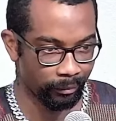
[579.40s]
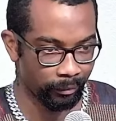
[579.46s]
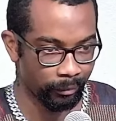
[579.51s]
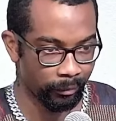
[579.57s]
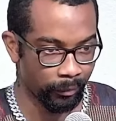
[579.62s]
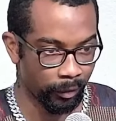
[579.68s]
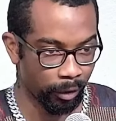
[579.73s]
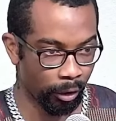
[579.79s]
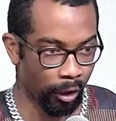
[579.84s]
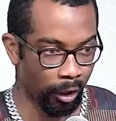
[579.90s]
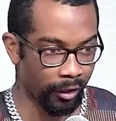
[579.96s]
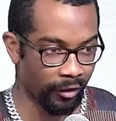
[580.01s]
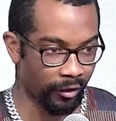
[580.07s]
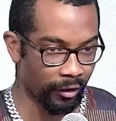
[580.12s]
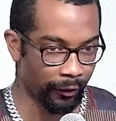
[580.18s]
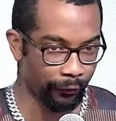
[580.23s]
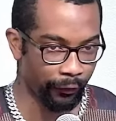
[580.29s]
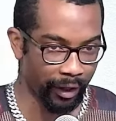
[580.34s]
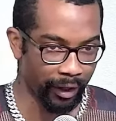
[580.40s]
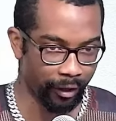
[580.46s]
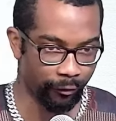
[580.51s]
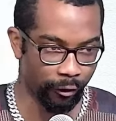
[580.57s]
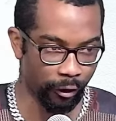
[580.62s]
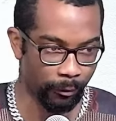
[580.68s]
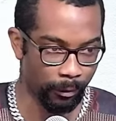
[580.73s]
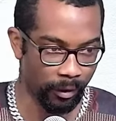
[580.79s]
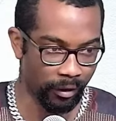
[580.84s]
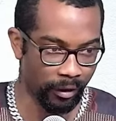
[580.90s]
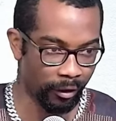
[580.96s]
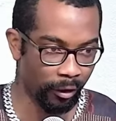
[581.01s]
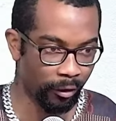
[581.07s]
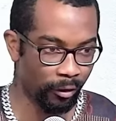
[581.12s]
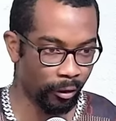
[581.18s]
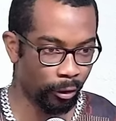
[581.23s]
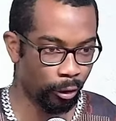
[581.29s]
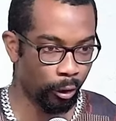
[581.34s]
God is not Father Christmas. He
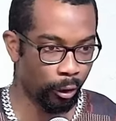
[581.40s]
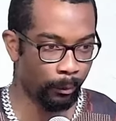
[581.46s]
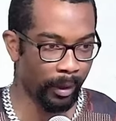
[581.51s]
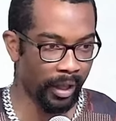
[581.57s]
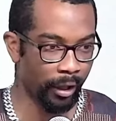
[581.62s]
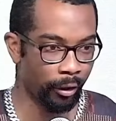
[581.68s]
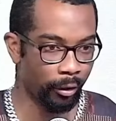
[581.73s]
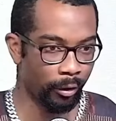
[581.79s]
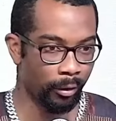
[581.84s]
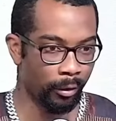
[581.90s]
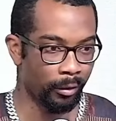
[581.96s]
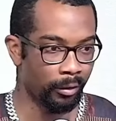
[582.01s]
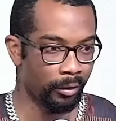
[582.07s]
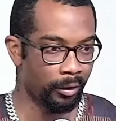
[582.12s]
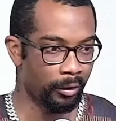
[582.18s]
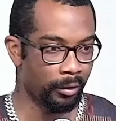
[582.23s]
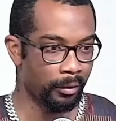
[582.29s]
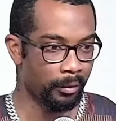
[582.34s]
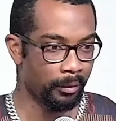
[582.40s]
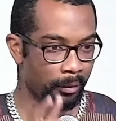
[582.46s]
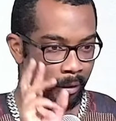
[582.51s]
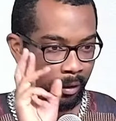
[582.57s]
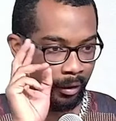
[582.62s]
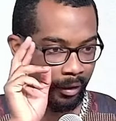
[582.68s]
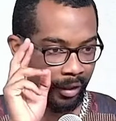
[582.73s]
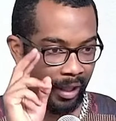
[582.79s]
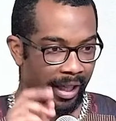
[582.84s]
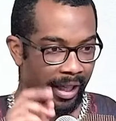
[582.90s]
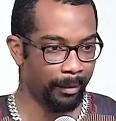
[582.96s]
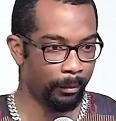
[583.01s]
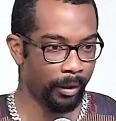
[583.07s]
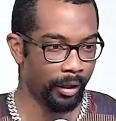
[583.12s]
doesn't go by your timing.